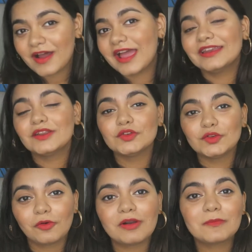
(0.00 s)
find
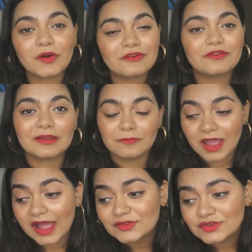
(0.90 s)
your perfect
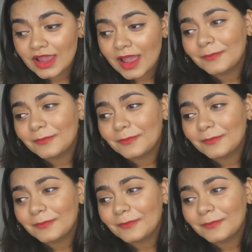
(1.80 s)
match,